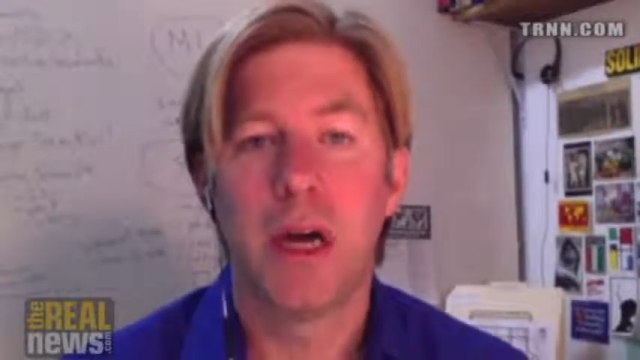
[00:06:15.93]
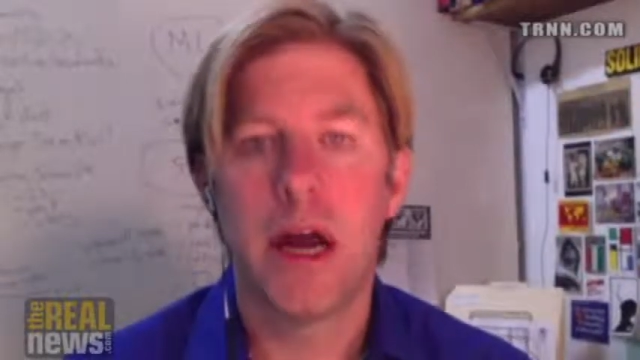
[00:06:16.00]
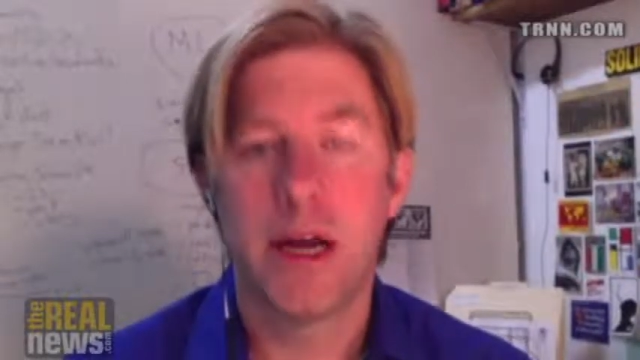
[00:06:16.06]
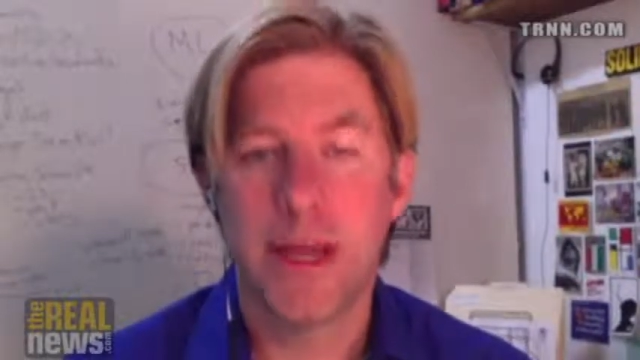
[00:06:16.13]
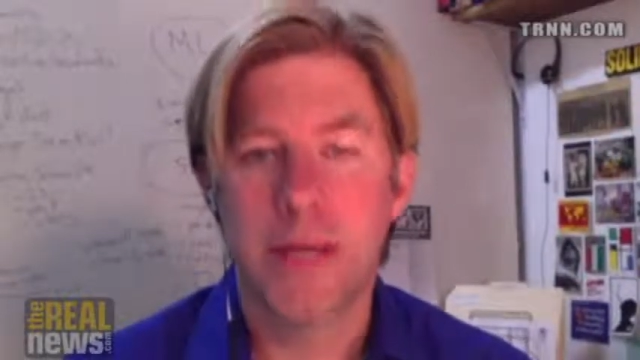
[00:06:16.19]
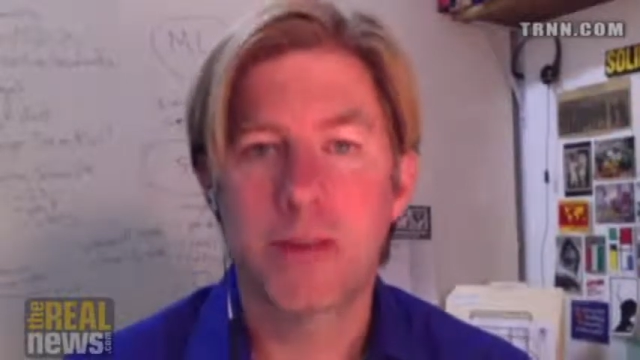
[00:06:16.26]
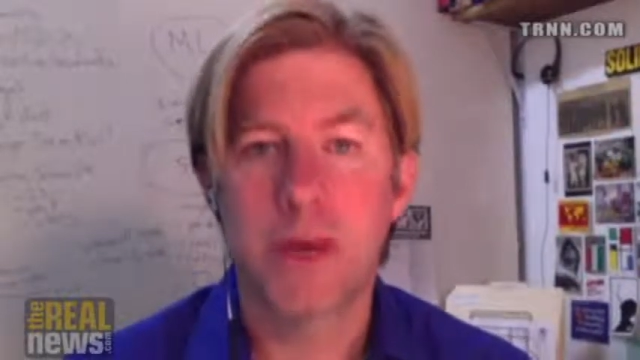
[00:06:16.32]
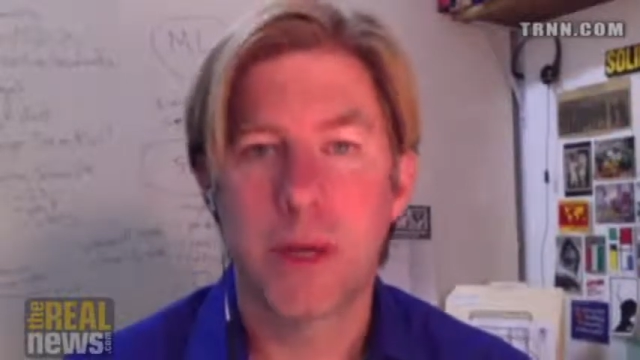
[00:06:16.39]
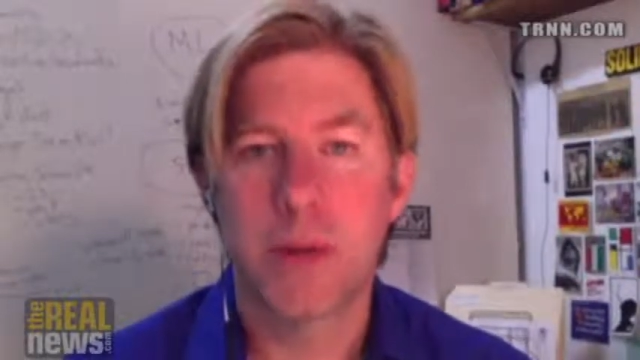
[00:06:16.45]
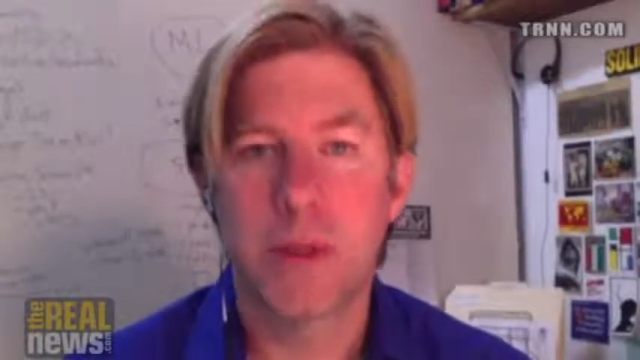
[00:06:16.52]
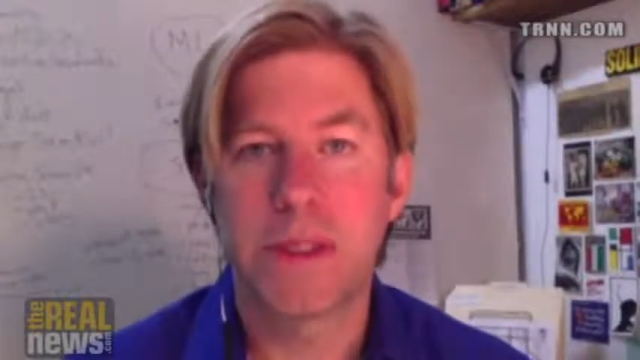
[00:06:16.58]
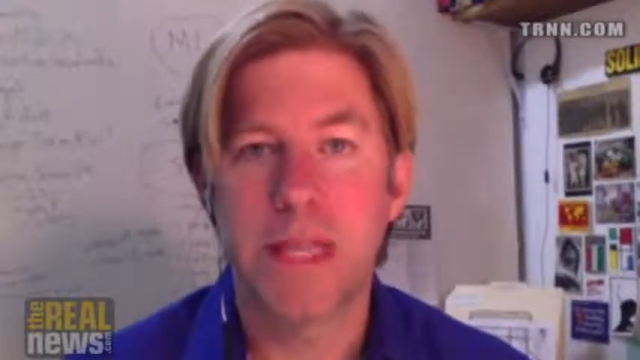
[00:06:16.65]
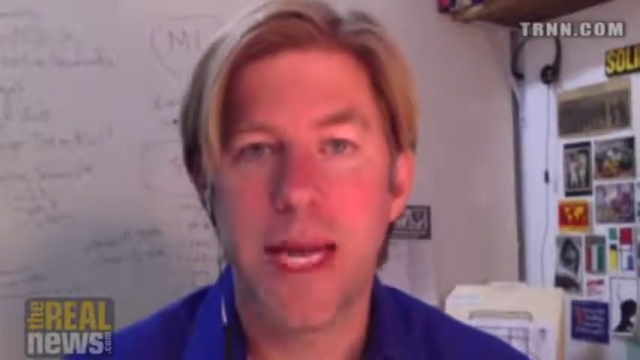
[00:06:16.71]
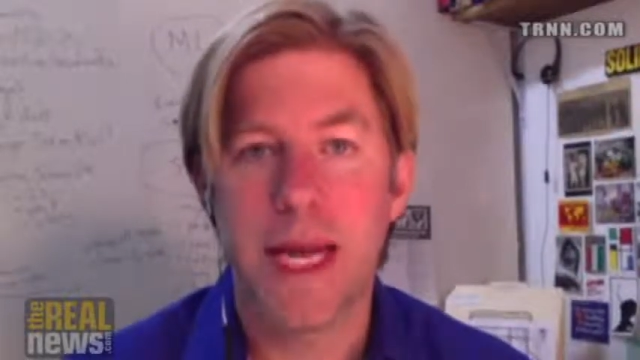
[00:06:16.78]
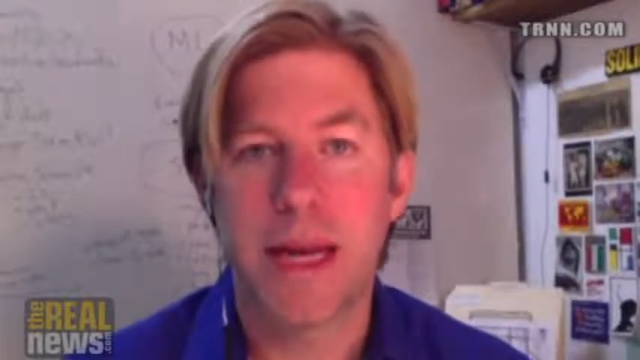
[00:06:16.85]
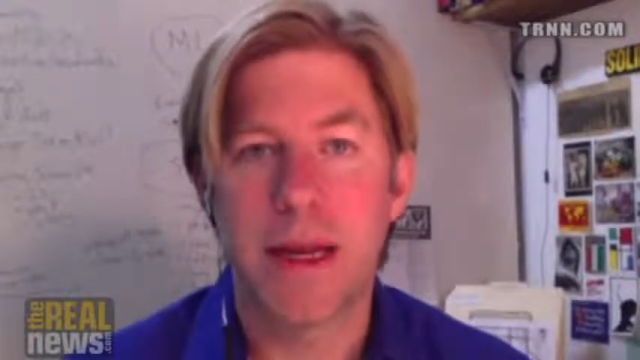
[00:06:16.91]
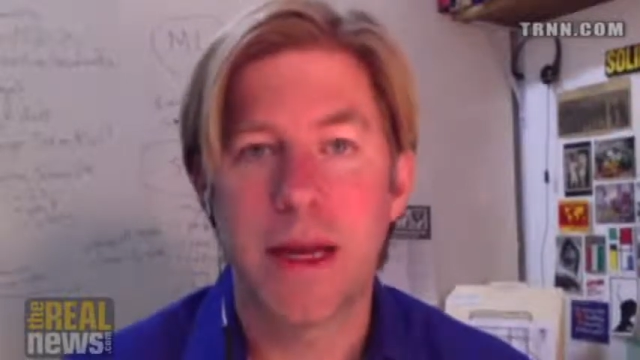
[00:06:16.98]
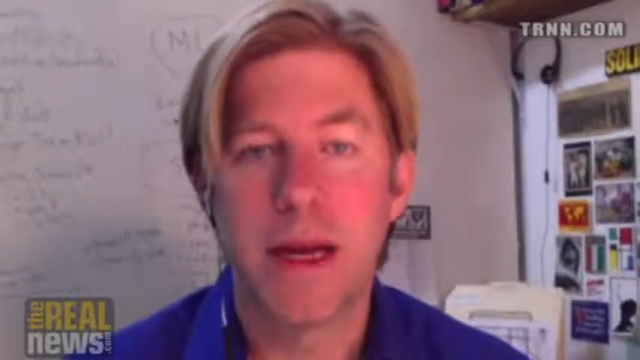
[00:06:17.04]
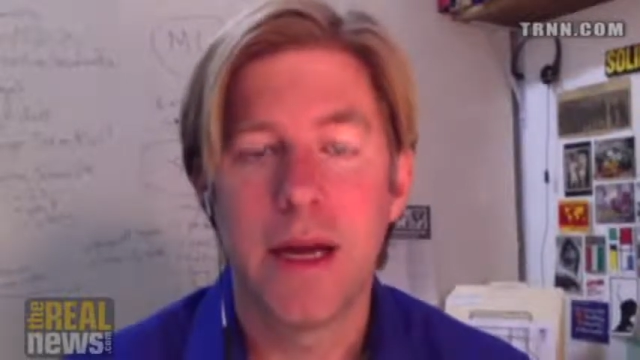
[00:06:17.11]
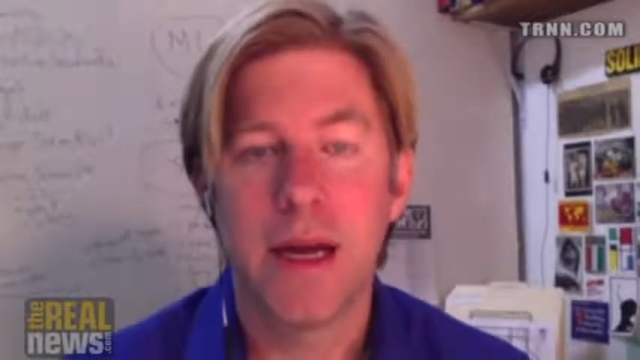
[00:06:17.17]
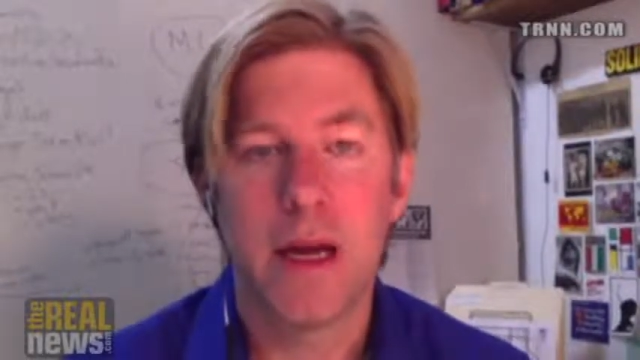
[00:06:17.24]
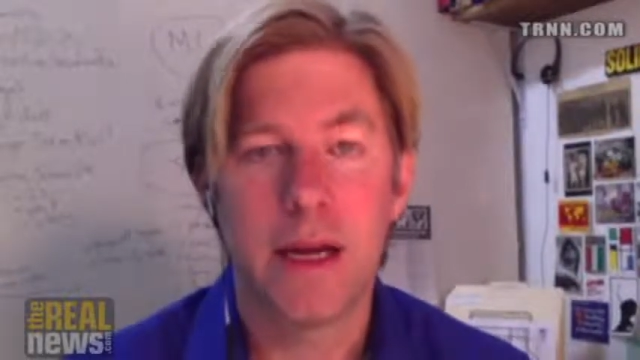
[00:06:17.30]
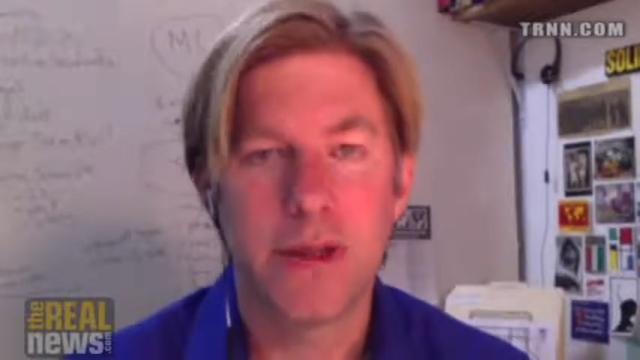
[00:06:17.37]
That's what it would take.
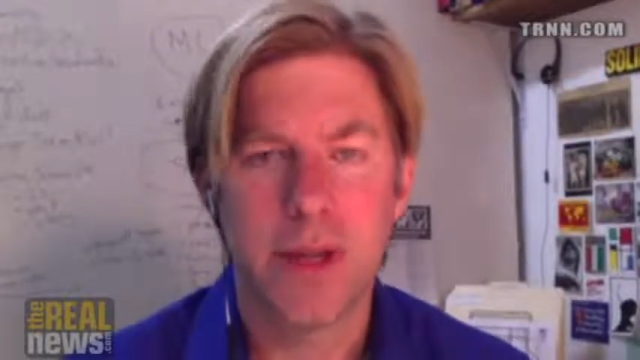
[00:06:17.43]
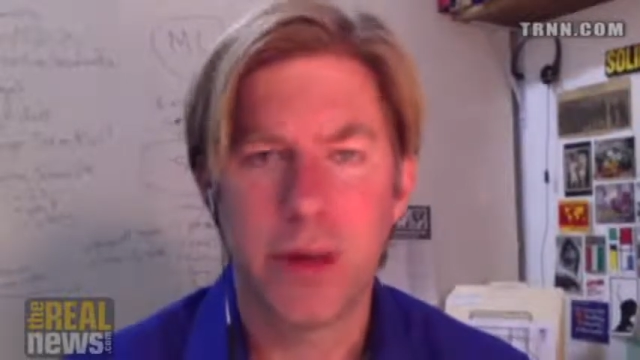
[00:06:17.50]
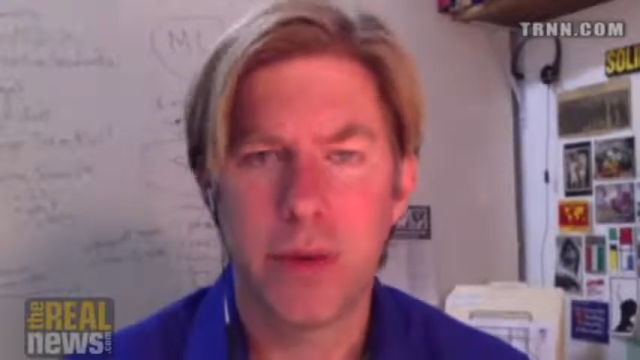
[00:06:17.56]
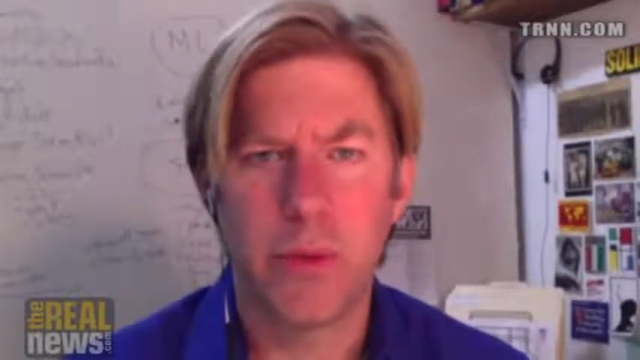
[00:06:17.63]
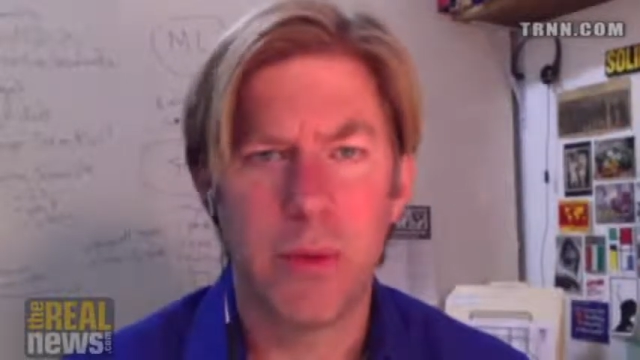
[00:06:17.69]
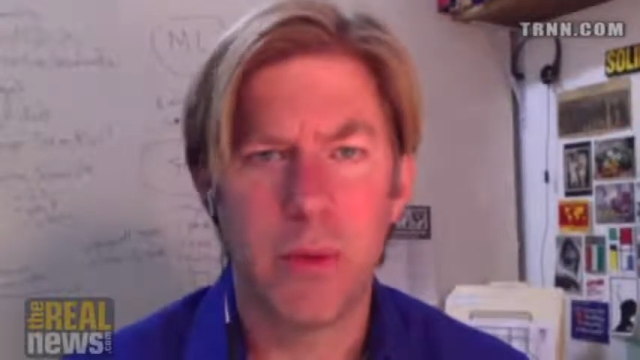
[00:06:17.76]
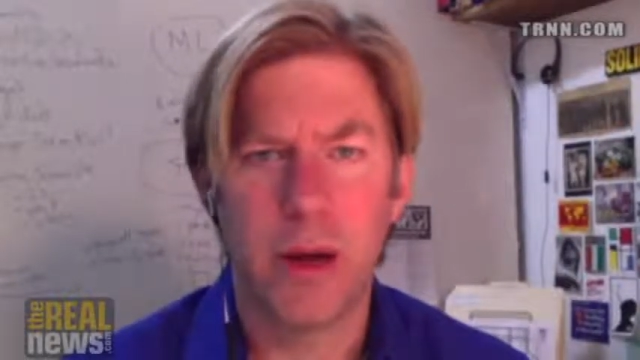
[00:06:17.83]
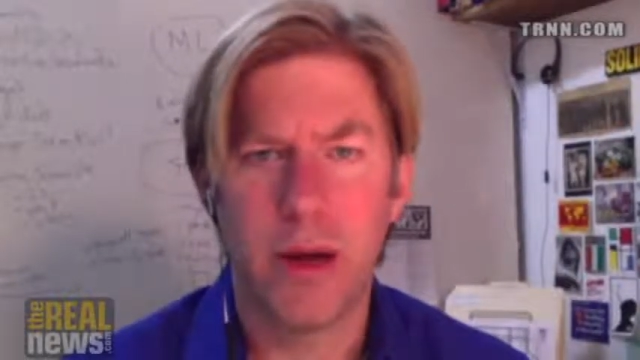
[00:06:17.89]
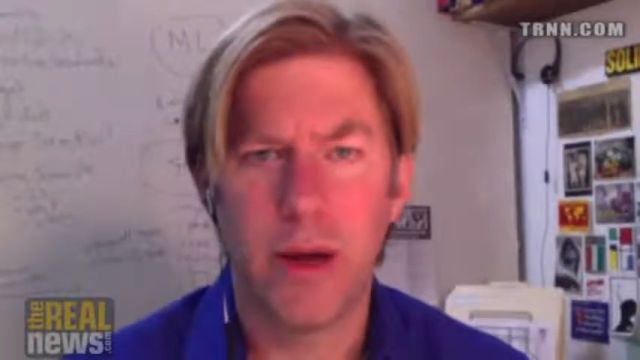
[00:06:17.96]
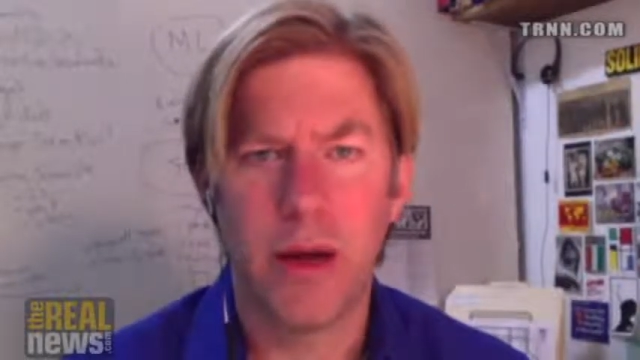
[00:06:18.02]
So